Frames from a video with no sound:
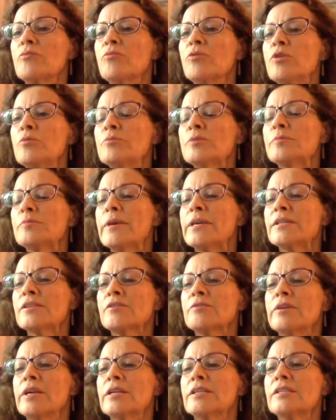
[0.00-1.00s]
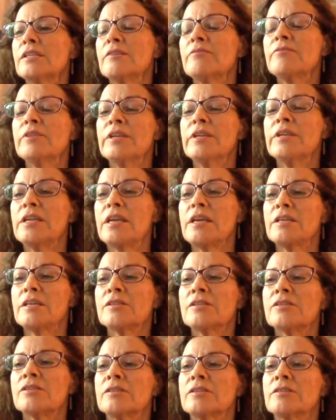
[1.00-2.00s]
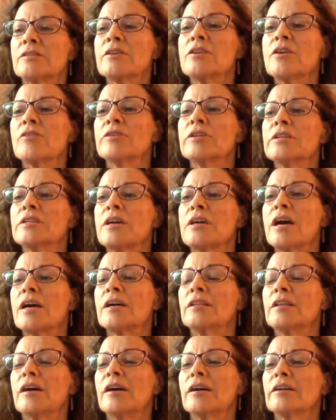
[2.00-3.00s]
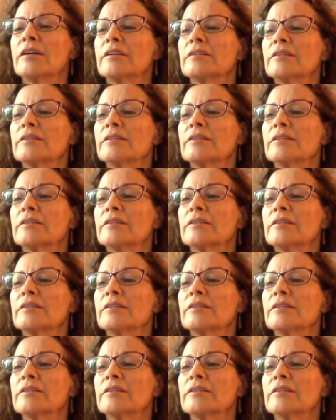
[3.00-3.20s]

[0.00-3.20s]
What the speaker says: womb space creativity is the Yoni dialogue.